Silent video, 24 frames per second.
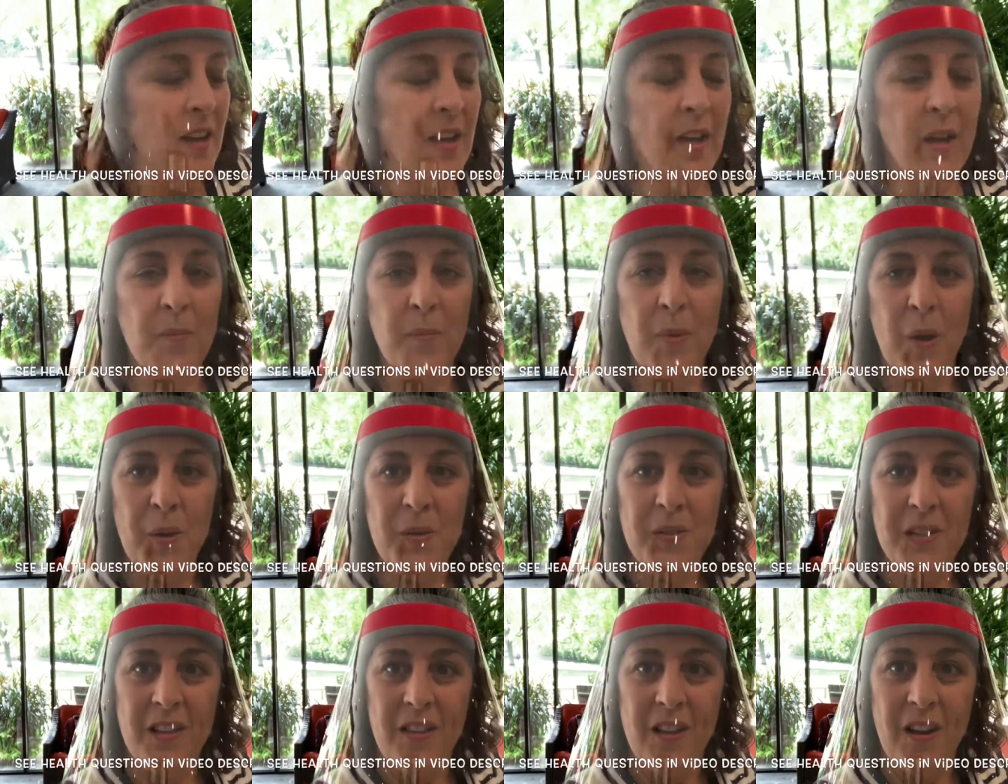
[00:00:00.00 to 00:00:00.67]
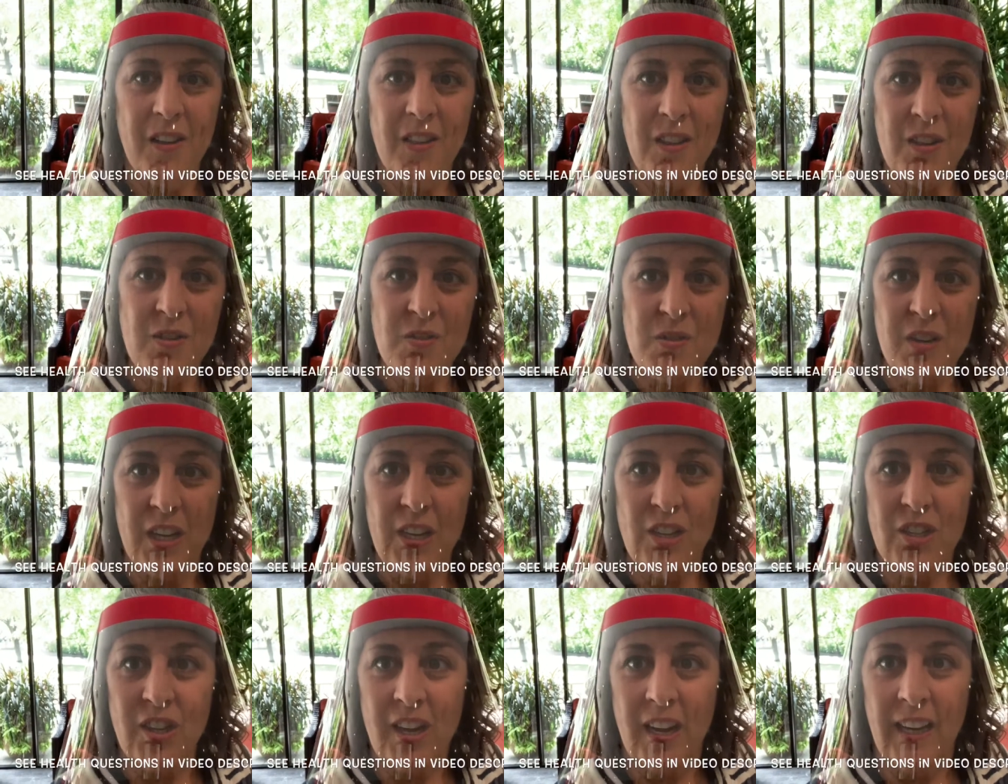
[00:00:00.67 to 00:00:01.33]
posted there that you
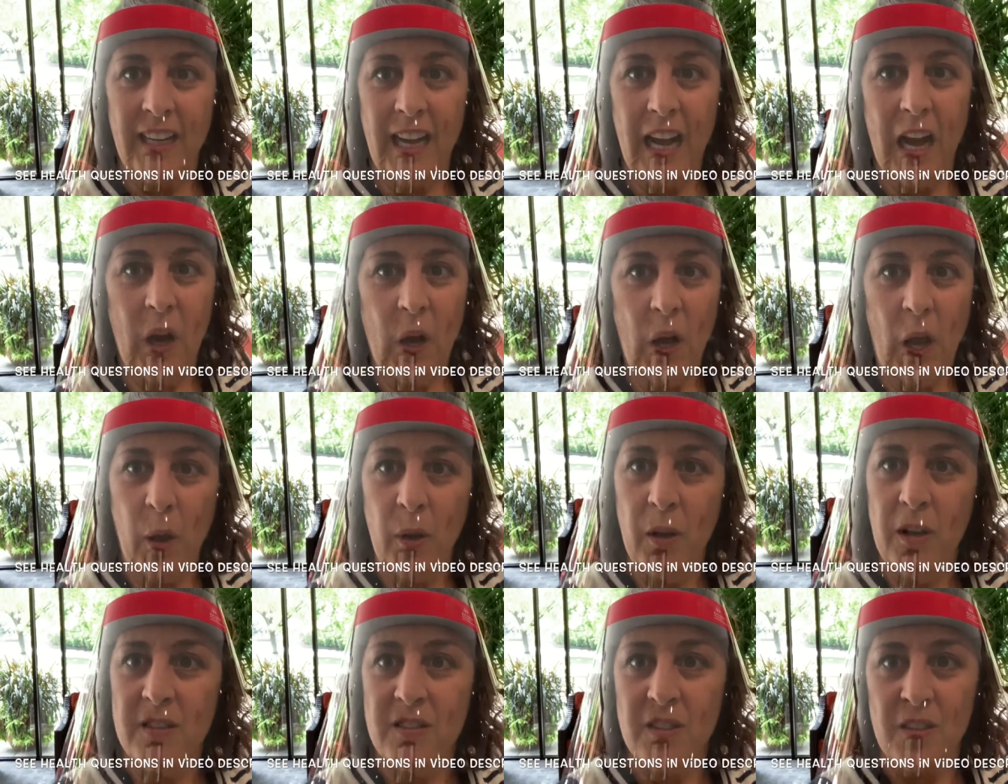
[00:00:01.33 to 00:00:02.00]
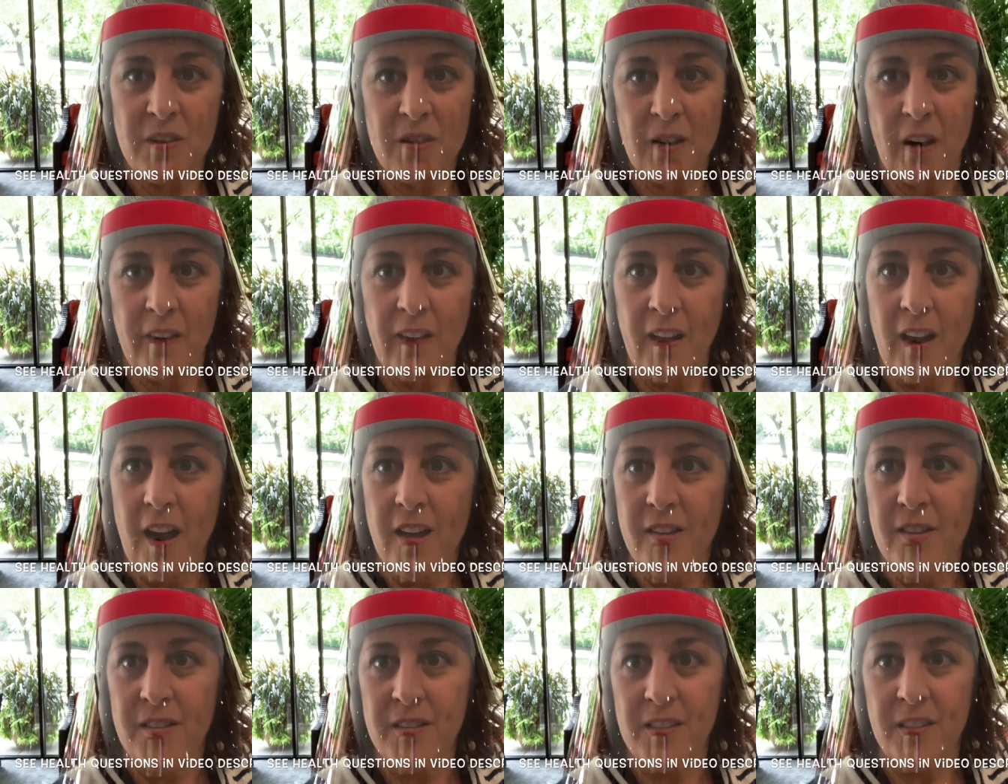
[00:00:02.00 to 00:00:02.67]
can check out, and it's just on the
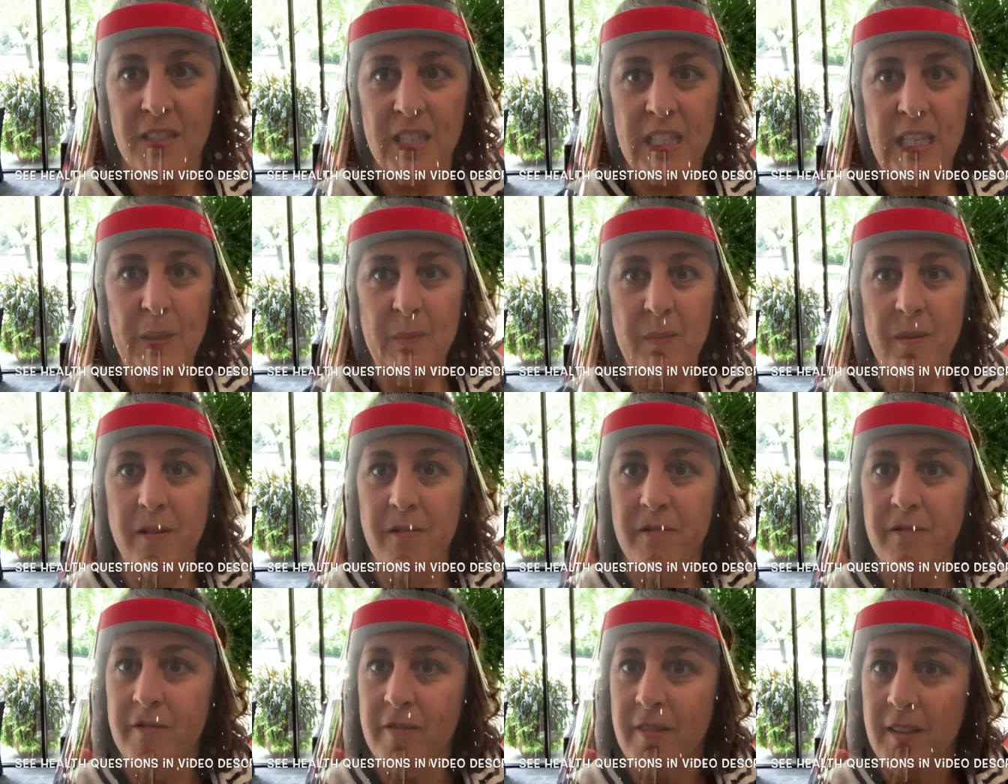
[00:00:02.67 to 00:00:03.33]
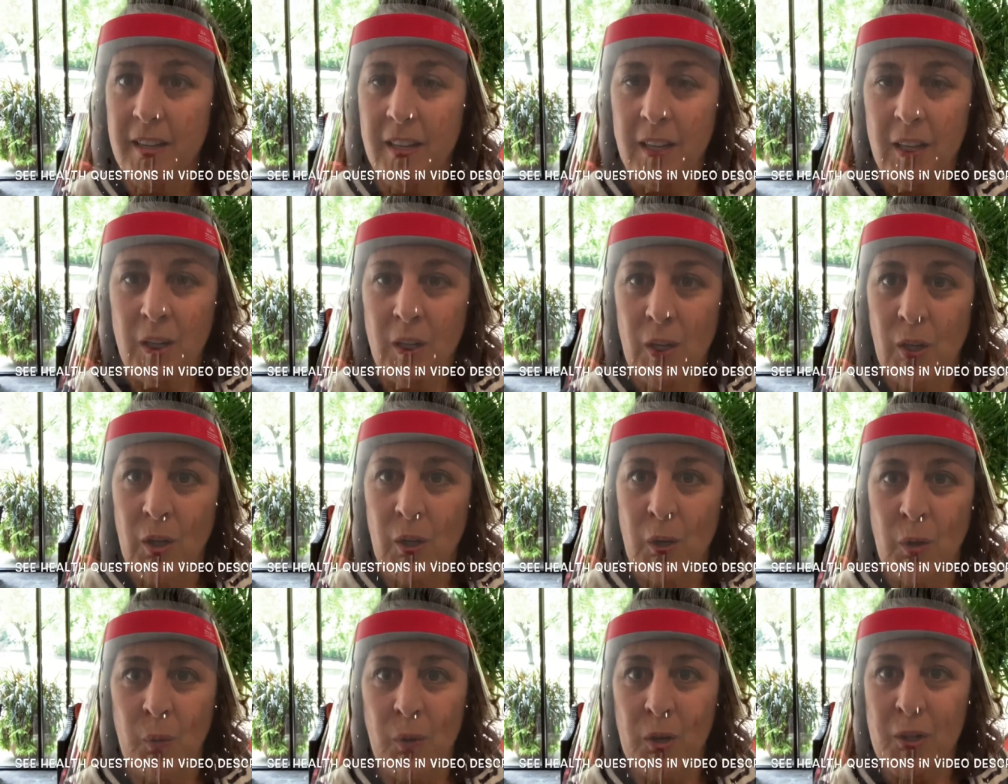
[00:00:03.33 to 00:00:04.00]
honor system of
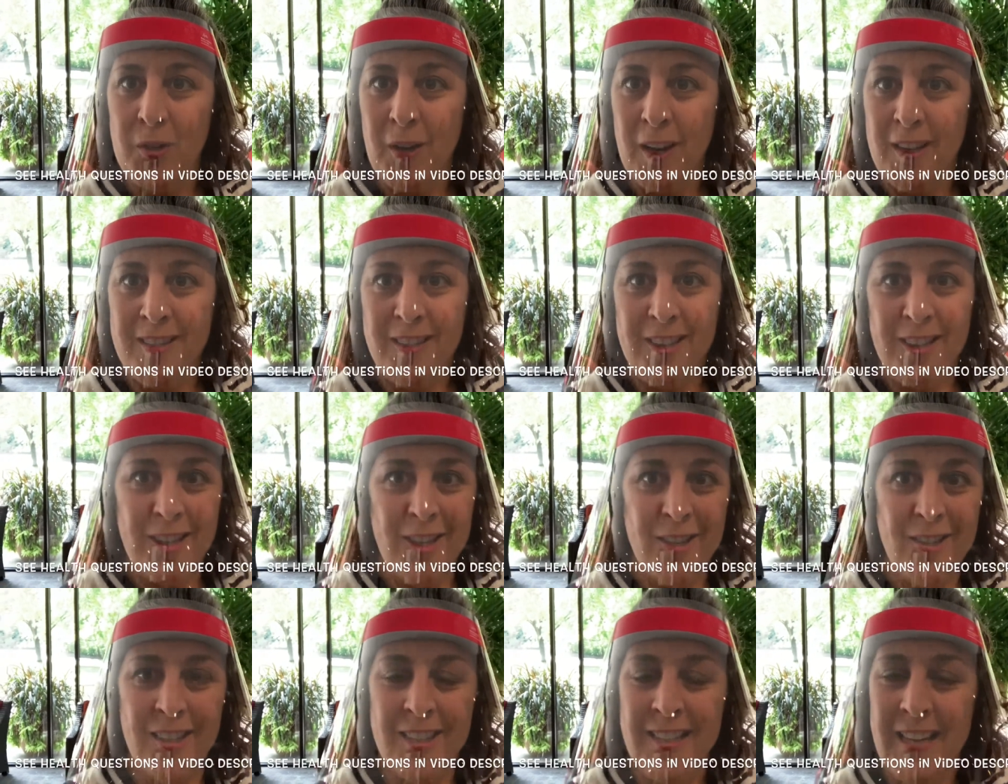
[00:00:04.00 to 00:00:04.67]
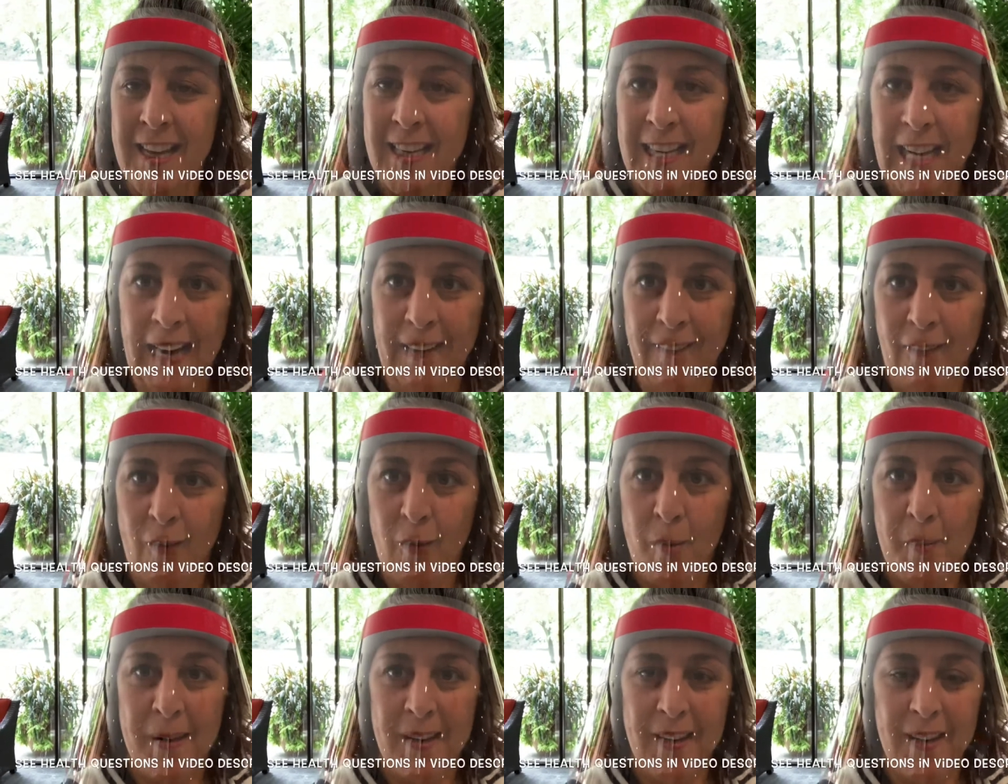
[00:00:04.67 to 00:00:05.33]
we're trusting you to take care of
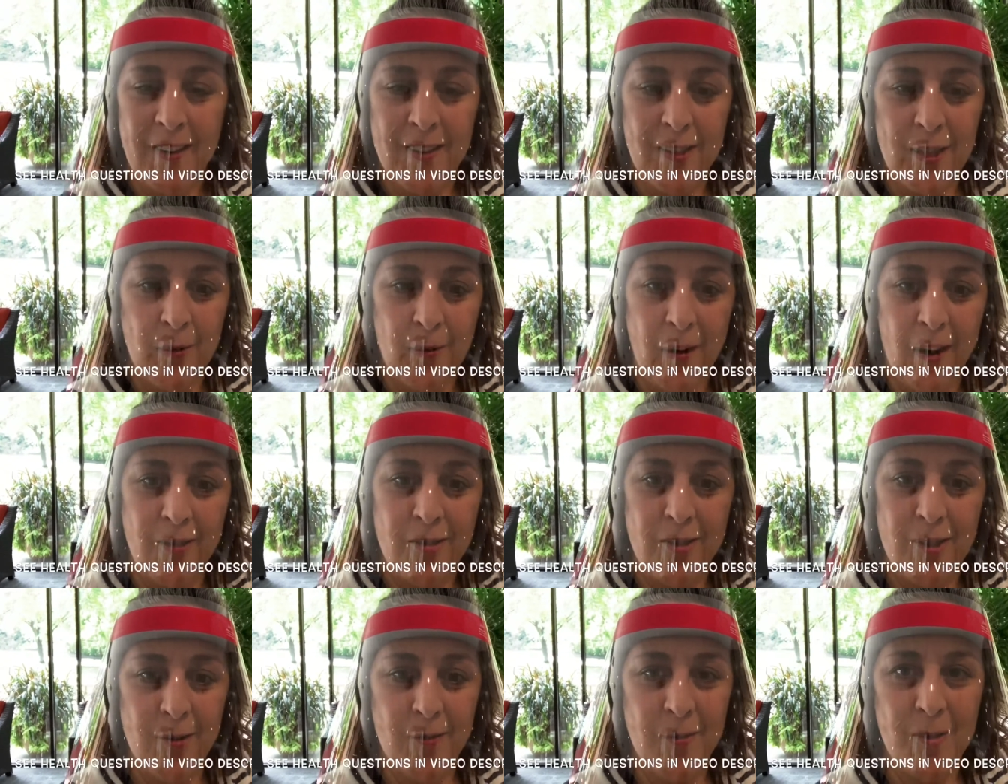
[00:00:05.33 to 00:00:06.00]
everybody else around you.